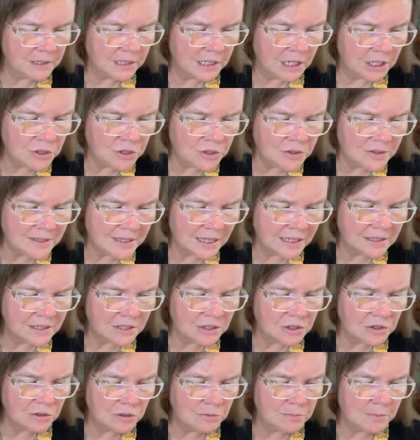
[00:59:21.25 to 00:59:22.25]
Can you send it
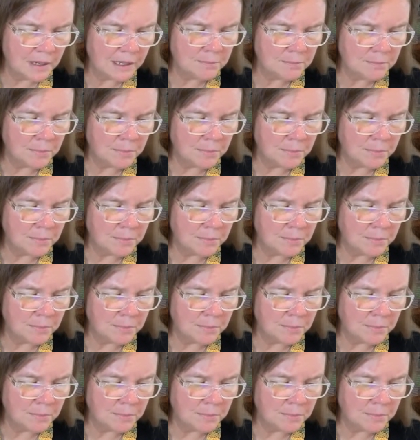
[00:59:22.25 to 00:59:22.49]
to my